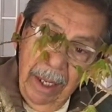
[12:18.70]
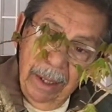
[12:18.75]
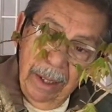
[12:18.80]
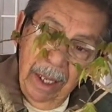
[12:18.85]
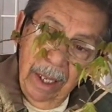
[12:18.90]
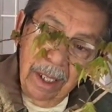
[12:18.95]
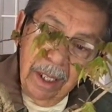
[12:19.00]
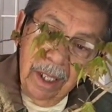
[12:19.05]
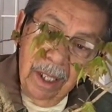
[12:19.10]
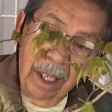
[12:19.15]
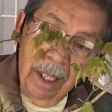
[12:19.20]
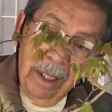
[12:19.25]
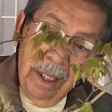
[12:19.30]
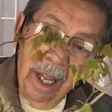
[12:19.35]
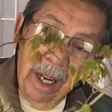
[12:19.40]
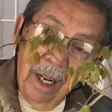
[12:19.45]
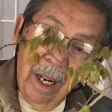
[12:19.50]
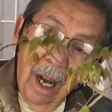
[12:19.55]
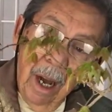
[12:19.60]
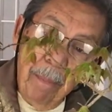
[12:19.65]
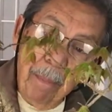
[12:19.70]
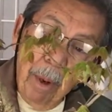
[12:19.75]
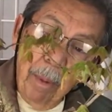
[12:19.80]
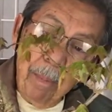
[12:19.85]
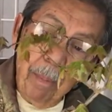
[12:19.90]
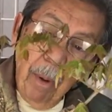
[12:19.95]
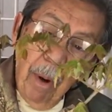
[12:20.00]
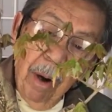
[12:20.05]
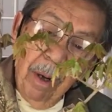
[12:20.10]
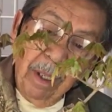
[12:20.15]
thing is to get that upper
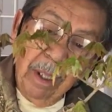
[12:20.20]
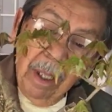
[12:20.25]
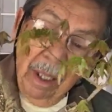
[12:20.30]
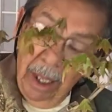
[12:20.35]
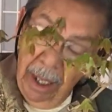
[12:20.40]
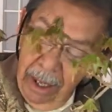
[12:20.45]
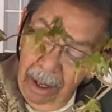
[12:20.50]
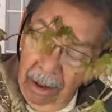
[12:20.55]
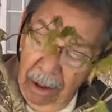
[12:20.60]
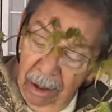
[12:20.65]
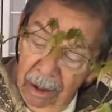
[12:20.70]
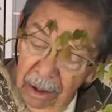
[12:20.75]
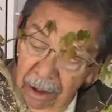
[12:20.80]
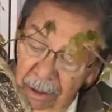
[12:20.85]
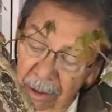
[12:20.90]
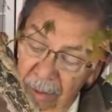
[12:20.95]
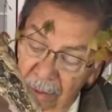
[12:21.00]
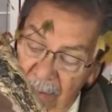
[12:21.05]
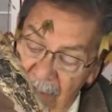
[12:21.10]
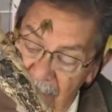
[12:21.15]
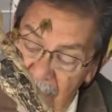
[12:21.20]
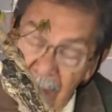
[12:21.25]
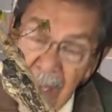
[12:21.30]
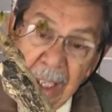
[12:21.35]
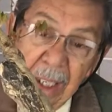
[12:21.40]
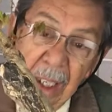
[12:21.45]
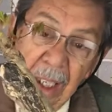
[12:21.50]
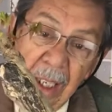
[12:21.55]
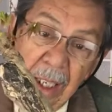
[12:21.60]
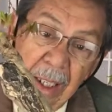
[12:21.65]
part clear, very
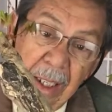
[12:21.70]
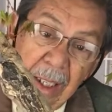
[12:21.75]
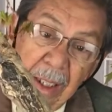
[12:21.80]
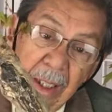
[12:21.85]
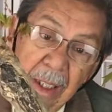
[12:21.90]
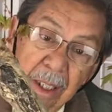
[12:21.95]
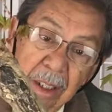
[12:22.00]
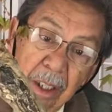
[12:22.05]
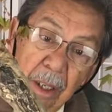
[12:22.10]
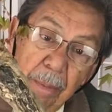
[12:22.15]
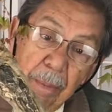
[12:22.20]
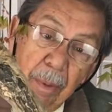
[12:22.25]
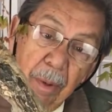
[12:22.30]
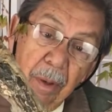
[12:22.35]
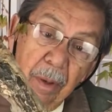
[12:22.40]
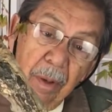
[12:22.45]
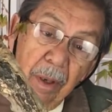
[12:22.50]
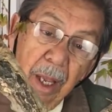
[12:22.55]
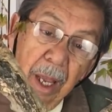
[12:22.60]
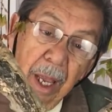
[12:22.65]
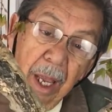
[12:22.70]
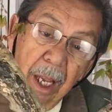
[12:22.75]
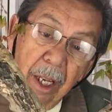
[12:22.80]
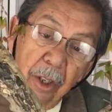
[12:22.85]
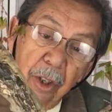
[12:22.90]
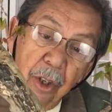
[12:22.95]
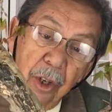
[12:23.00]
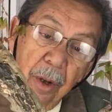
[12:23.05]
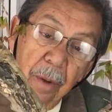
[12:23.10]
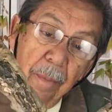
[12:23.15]
clean, this upper
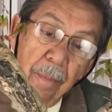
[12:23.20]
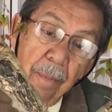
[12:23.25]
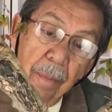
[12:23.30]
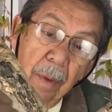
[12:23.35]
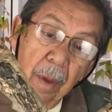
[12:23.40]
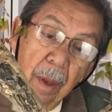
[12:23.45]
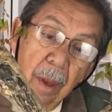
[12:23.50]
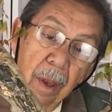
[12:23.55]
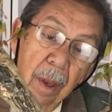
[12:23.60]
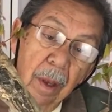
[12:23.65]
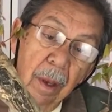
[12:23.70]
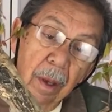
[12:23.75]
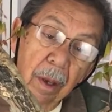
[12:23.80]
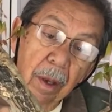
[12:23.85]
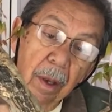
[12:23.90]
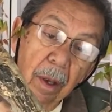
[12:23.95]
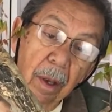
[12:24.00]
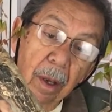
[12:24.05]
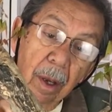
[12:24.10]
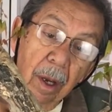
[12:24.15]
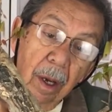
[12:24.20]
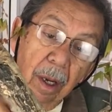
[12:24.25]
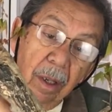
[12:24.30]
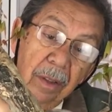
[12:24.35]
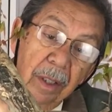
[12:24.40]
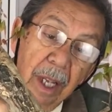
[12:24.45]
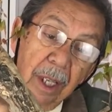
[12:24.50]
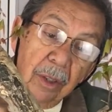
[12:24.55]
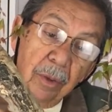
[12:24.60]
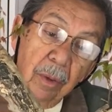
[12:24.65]
edge, because
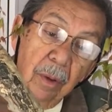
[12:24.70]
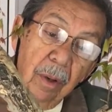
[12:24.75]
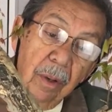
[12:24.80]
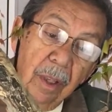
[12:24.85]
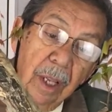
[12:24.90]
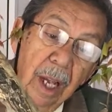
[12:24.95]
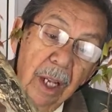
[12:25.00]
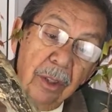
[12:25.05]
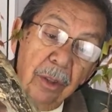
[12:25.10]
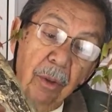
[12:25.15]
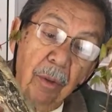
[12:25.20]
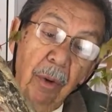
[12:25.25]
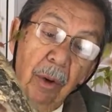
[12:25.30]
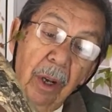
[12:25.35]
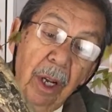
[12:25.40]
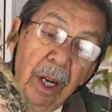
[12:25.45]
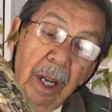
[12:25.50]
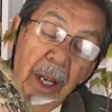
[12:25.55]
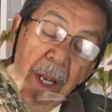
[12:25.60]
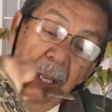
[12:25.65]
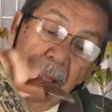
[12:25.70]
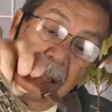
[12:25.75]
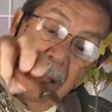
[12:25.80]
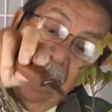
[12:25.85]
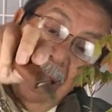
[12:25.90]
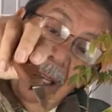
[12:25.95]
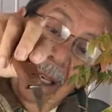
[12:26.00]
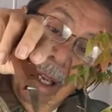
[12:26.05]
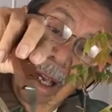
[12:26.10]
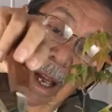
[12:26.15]
that's where we're going to get
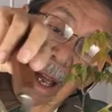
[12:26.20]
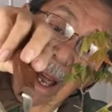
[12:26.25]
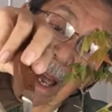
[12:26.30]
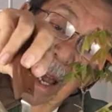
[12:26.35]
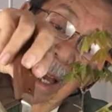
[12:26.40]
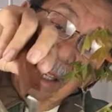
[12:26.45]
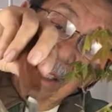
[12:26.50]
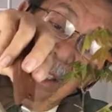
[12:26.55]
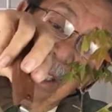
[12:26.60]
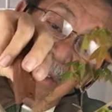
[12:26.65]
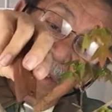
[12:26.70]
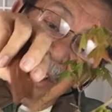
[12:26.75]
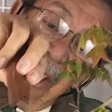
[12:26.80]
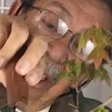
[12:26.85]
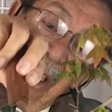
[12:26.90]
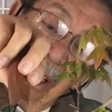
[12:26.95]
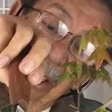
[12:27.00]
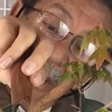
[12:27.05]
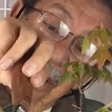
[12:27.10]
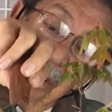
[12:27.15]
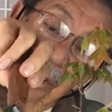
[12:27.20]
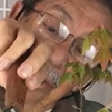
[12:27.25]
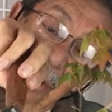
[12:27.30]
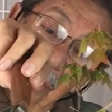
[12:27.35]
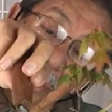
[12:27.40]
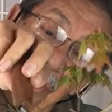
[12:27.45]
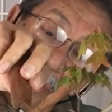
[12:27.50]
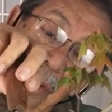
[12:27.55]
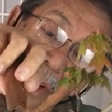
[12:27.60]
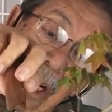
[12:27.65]
the activity on these
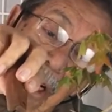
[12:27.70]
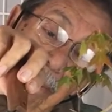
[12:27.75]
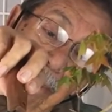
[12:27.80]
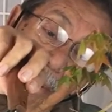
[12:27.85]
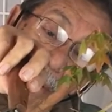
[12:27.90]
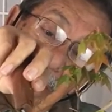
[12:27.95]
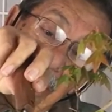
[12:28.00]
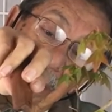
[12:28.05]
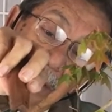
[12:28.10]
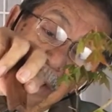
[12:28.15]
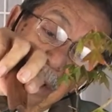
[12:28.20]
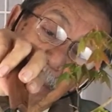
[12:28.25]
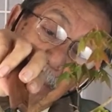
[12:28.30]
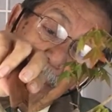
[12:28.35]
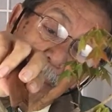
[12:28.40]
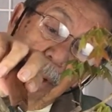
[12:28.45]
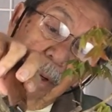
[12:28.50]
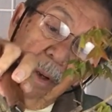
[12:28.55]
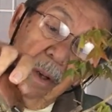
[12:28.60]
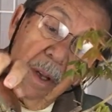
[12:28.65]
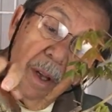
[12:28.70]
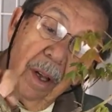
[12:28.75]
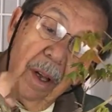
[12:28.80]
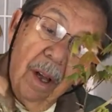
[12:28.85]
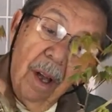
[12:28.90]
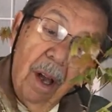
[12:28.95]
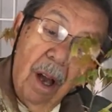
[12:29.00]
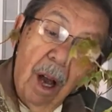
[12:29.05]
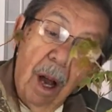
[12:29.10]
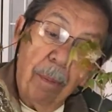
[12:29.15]
roots, right up here in this
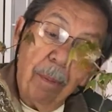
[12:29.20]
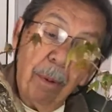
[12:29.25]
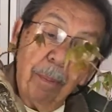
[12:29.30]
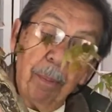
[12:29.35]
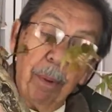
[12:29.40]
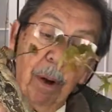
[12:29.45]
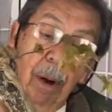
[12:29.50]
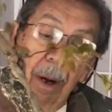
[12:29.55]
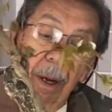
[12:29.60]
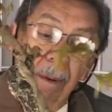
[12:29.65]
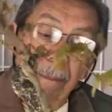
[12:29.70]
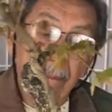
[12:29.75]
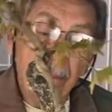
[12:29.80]
upper part.